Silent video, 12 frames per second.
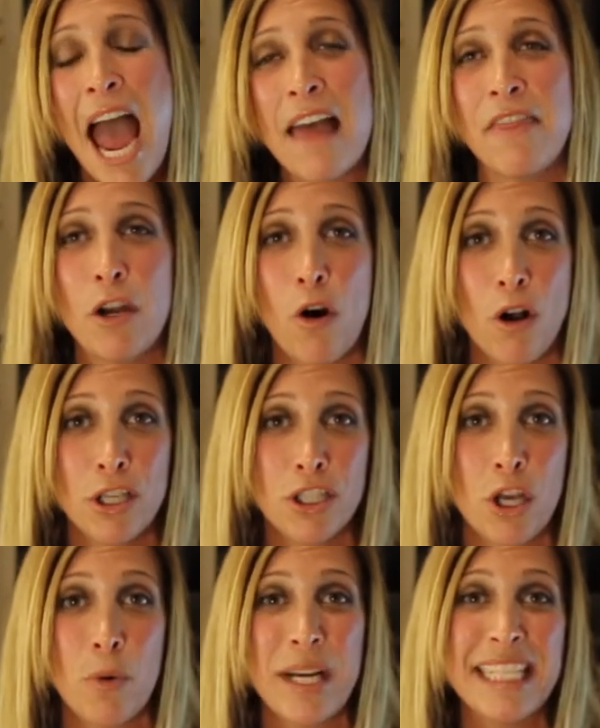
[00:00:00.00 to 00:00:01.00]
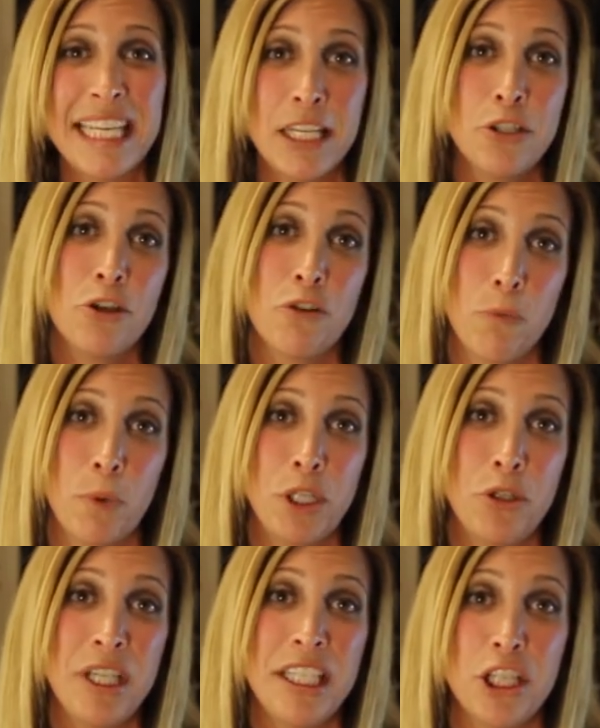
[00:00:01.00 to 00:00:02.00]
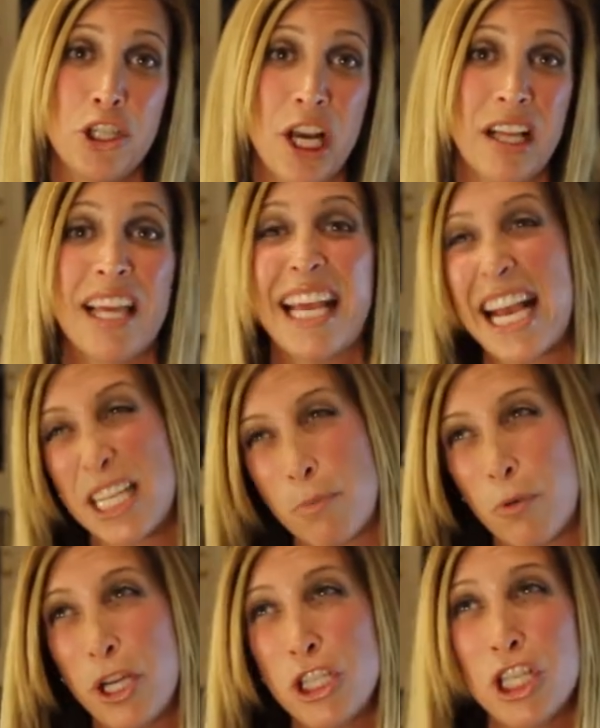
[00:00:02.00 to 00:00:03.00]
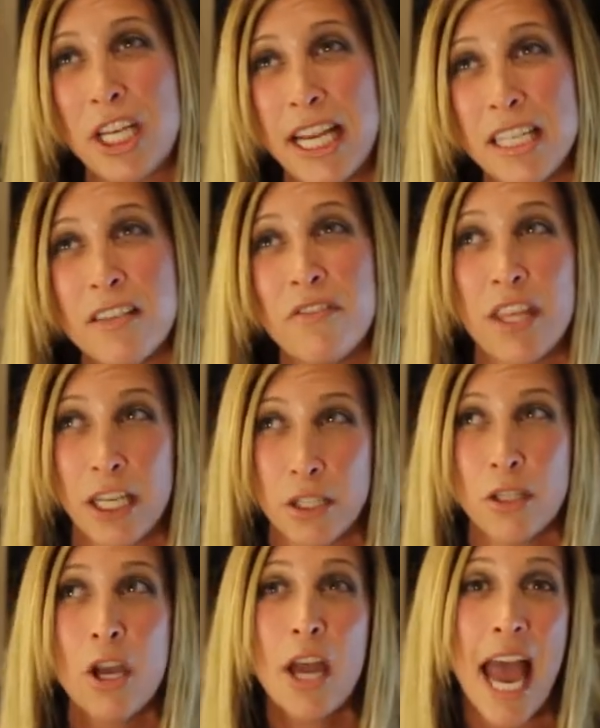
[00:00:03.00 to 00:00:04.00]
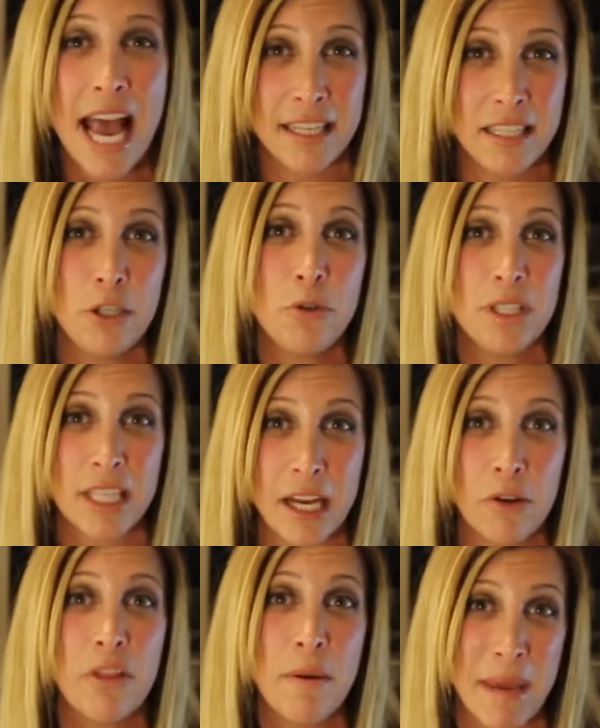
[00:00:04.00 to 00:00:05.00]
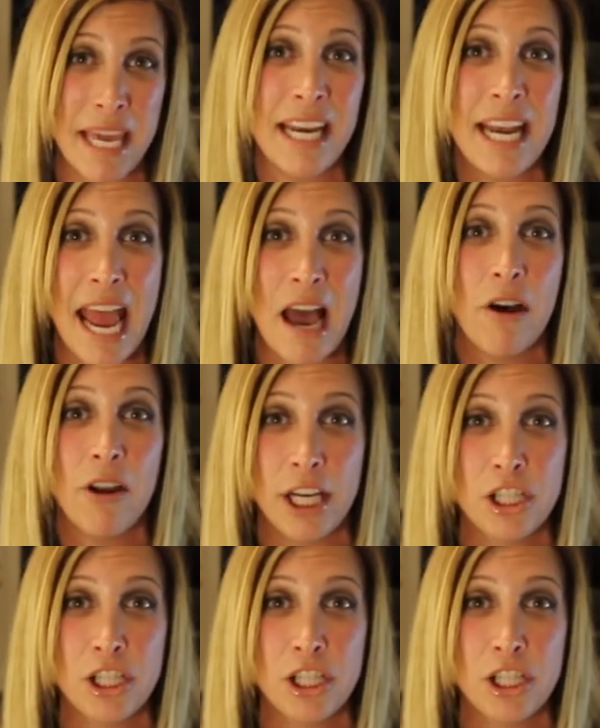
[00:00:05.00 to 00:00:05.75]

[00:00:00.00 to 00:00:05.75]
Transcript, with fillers: And then also, it's easier when you need to check like expiration dates of things as you cycle them in and out.